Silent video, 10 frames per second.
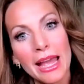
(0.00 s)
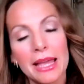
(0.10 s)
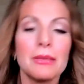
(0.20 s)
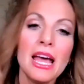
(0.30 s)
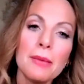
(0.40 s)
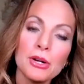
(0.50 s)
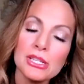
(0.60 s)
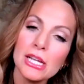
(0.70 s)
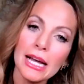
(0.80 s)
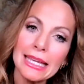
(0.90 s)
and
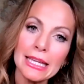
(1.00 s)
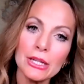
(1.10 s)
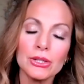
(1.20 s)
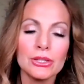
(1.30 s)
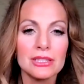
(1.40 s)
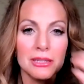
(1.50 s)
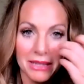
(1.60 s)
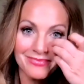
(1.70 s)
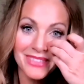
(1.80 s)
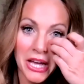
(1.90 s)
person got healed. And I'm
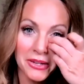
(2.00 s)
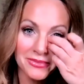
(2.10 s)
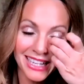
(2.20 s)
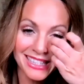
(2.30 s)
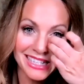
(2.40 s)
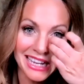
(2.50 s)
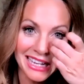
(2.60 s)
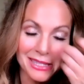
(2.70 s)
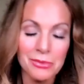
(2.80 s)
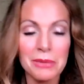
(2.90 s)
like, no, that's
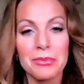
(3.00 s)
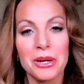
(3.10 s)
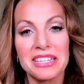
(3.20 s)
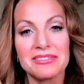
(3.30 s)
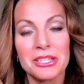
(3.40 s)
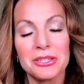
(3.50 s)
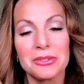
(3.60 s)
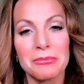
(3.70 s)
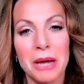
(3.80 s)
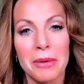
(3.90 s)
nice. We prayed too.
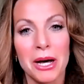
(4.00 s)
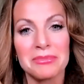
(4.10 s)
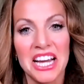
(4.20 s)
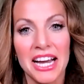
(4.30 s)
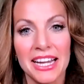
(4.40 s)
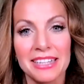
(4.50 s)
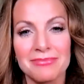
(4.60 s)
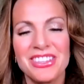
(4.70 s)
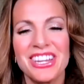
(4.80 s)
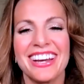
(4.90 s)
And my mom died,
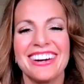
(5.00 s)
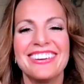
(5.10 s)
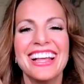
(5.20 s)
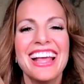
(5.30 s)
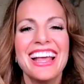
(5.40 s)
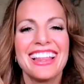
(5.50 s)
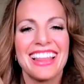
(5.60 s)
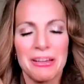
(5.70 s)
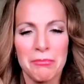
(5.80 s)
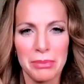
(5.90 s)

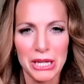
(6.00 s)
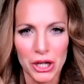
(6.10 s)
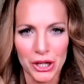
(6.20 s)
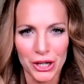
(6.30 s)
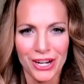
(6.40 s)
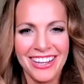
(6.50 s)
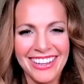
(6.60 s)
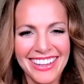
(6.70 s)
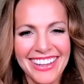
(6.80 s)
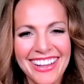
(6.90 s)
like bitter.
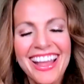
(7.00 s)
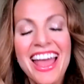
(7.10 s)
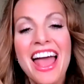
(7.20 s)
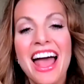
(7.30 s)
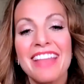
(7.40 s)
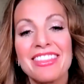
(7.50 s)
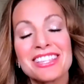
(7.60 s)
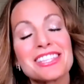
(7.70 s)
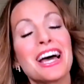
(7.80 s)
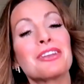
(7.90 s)
And
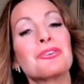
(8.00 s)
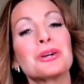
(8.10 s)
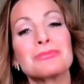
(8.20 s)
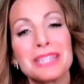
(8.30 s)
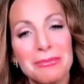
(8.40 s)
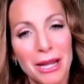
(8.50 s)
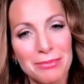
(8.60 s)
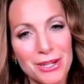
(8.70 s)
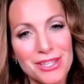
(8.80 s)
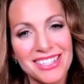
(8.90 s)
that's not normally my
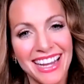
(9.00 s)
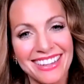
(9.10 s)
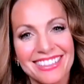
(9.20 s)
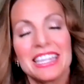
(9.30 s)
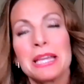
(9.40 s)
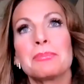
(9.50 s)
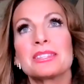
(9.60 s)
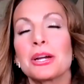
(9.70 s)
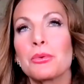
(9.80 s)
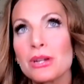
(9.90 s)
personality, but
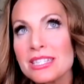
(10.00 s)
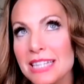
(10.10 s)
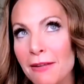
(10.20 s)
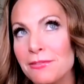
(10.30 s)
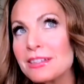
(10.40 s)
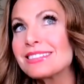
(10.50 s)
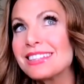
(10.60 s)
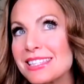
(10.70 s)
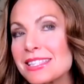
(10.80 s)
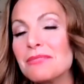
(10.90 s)
there were
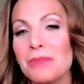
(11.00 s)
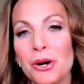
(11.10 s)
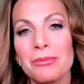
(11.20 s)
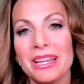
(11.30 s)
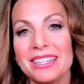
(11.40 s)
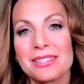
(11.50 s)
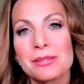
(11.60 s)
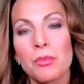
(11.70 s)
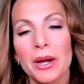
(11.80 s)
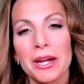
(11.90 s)
definitely some
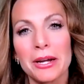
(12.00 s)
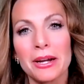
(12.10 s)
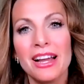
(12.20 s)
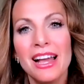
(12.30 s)
moments where